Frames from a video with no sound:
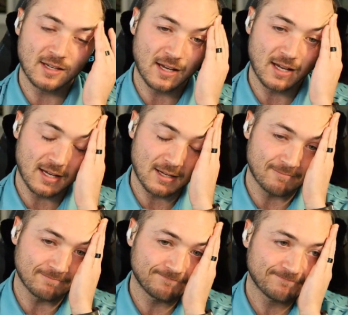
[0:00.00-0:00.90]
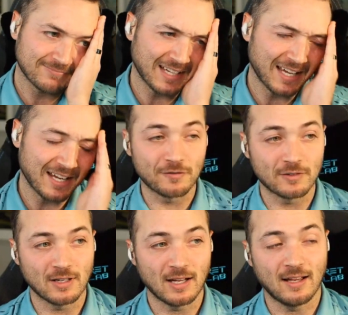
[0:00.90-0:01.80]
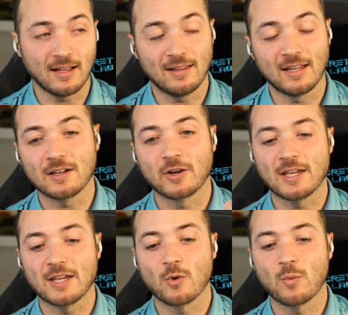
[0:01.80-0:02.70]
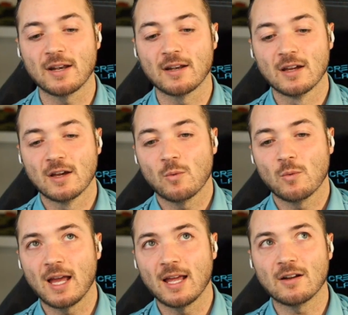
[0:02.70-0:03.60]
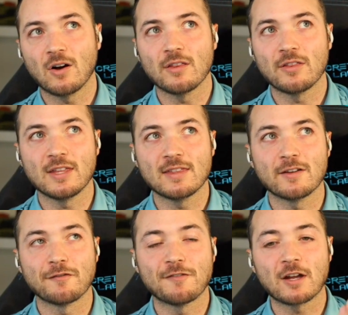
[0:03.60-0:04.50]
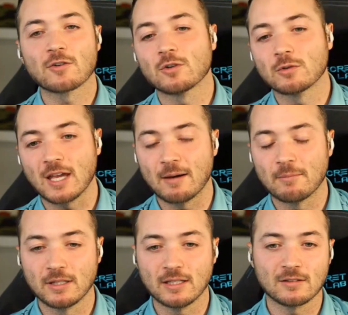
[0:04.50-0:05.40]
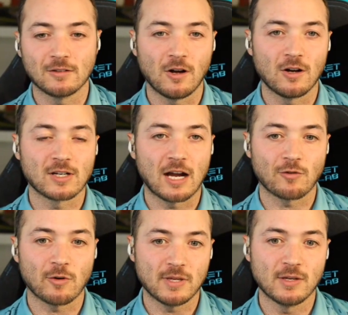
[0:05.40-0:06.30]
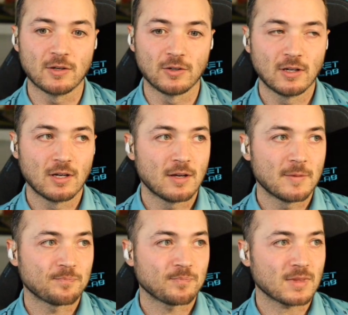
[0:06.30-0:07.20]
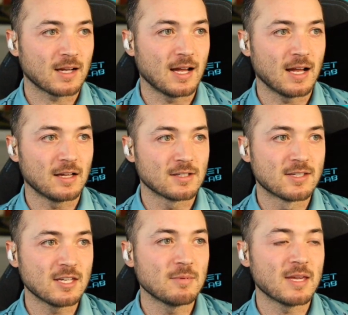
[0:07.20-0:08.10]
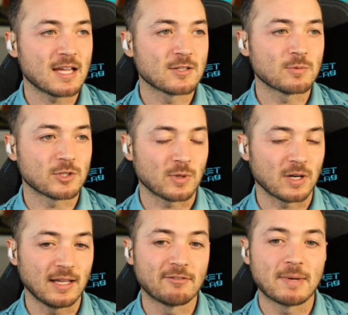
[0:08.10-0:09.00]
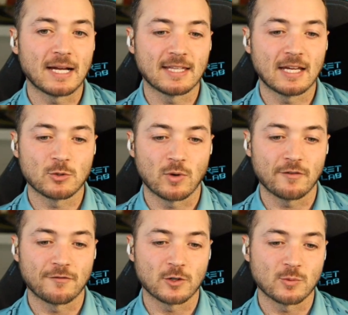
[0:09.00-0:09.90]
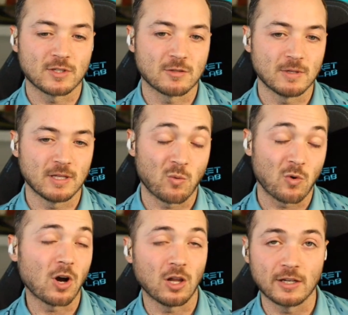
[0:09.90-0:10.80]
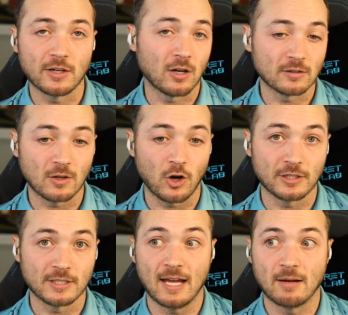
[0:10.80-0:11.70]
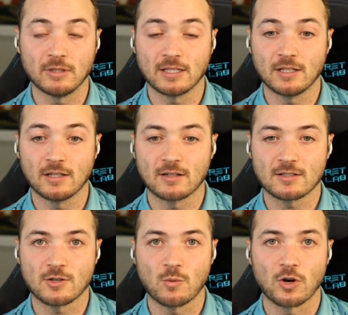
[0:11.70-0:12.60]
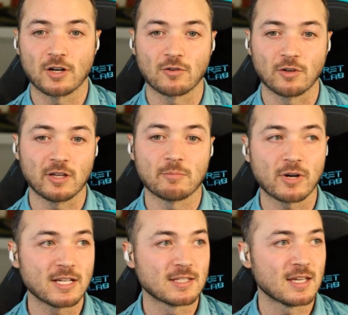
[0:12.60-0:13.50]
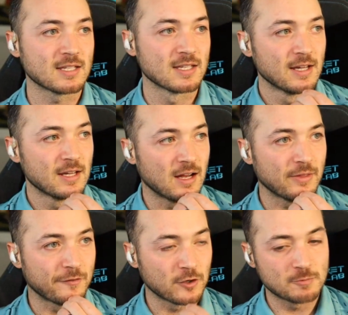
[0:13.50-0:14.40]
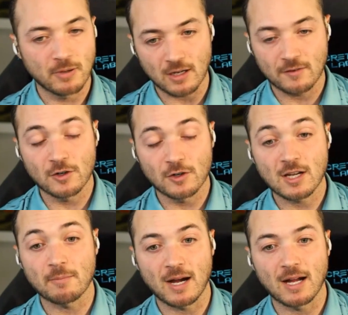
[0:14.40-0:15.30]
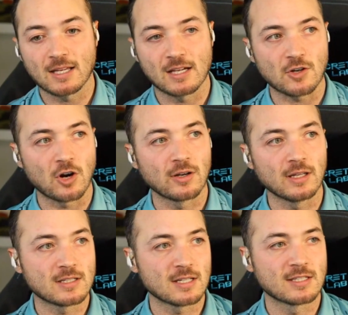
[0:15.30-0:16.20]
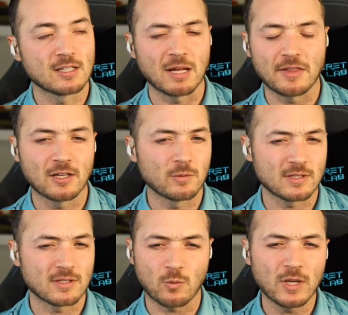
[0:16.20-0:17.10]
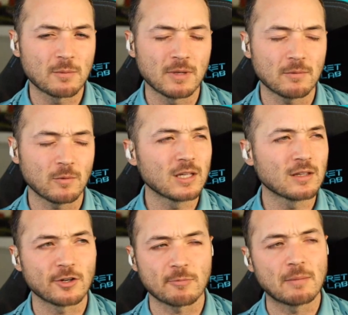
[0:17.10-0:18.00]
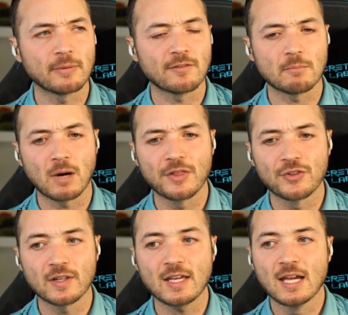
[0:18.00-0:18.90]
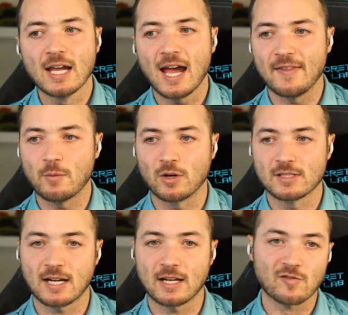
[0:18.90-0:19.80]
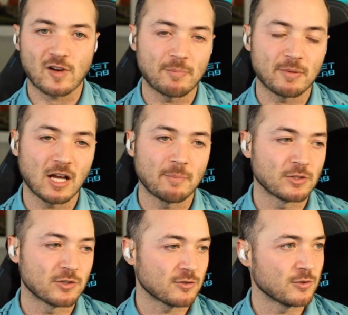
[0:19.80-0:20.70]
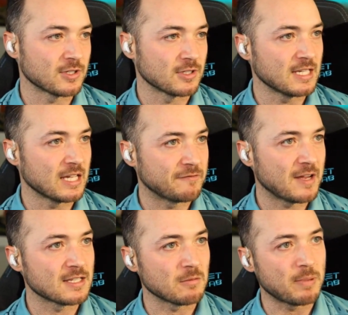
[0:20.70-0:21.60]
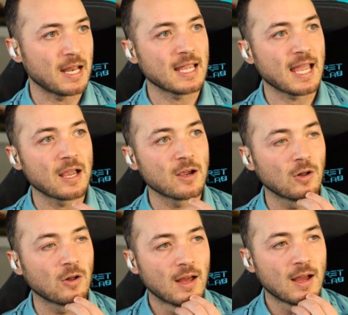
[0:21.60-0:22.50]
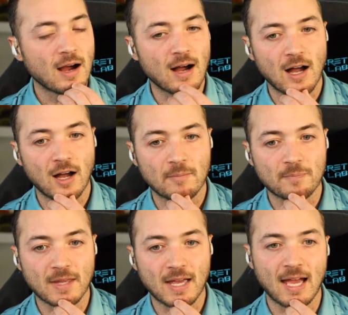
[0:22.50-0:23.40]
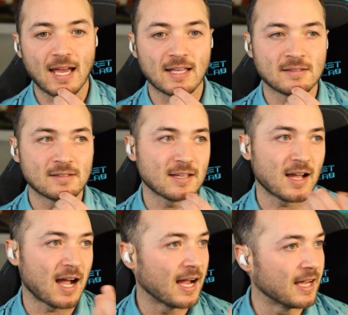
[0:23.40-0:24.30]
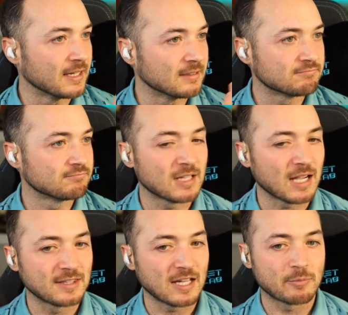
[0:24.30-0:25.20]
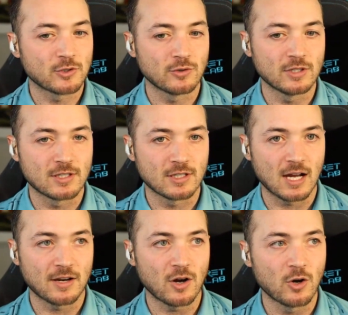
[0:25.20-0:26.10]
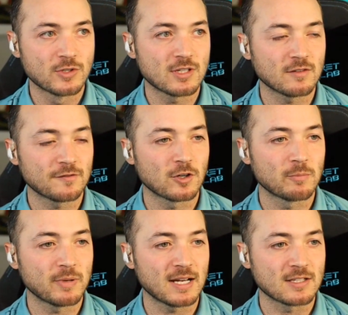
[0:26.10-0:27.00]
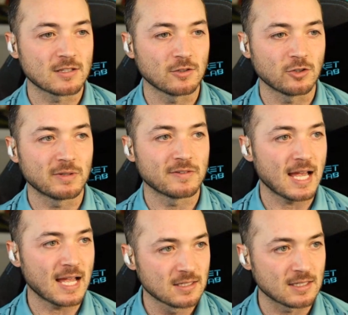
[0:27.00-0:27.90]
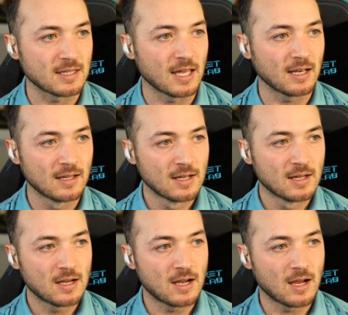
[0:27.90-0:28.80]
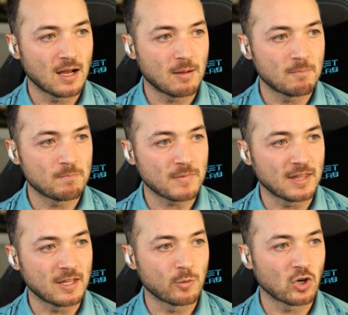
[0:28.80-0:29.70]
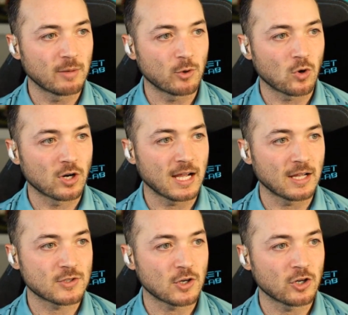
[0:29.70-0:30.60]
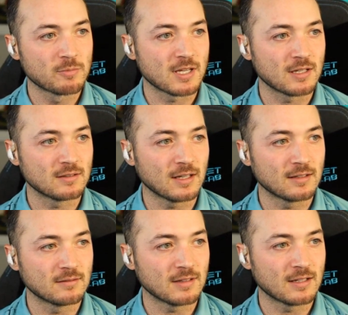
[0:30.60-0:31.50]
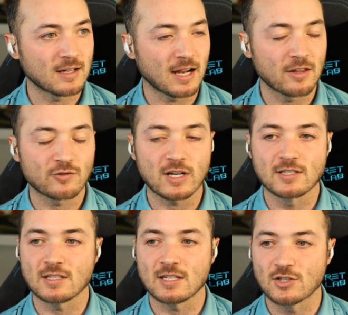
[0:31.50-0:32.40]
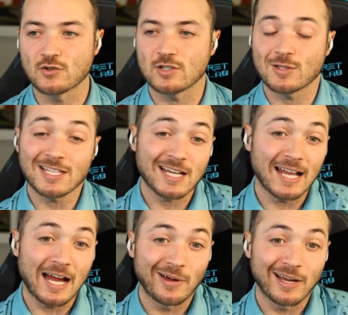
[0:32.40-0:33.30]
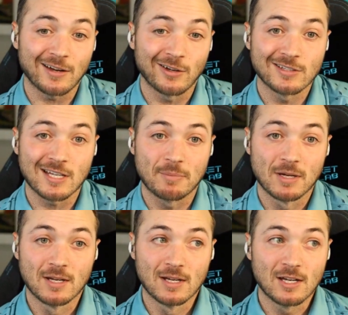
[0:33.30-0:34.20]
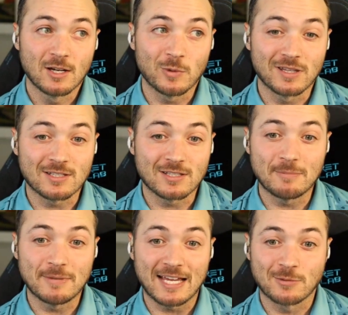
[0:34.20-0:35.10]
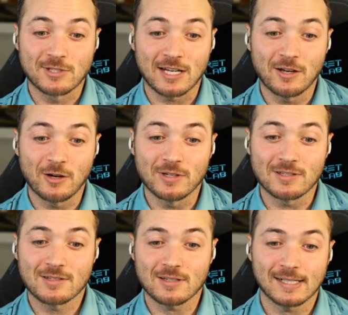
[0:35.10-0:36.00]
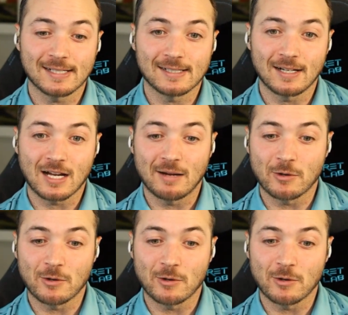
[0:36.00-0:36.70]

um, I don't know if like okay, so when when the the federal gambling law got repealed, uh, CBS, which is what I love about them, was one of the first ones to be like, "We're all in on on gambling here, so we're going to really embrace this." Uh, the first first cut podcast already existed, but I think it was like week, weekly or maybe even monthly, and they wanted to kind of ramp it up, introduce a DFS, a betting angle, um, and I got the opportunity to kind of host it for a bit as a little bit of a test, and then um, and then we were able to work out terms, and and and kind of the rest is history. So that's kind of how I got hooked up with CBS, which I know is uh, a common